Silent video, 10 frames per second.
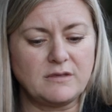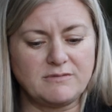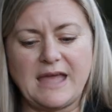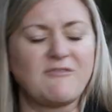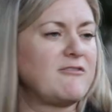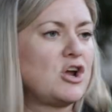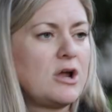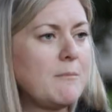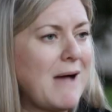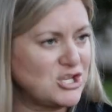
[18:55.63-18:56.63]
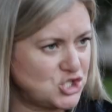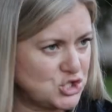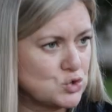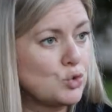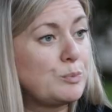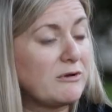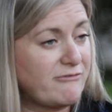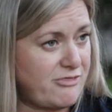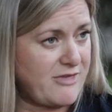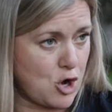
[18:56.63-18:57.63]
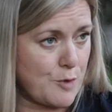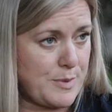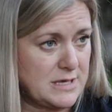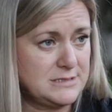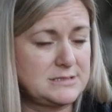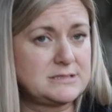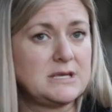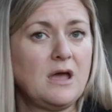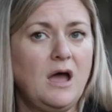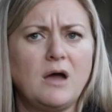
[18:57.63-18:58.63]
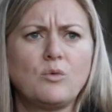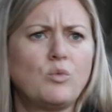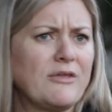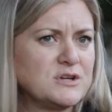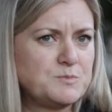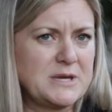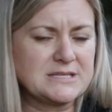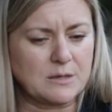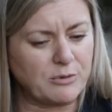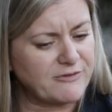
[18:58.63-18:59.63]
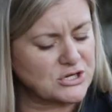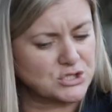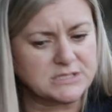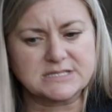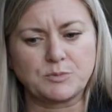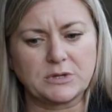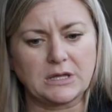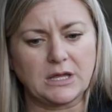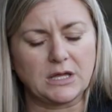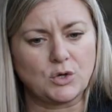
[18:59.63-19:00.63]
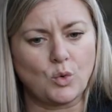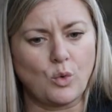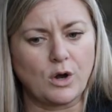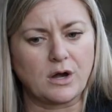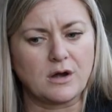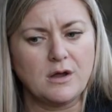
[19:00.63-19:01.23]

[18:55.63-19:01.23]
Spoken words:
They have a very homogenous group of therapists, whether it's based on professional discipline or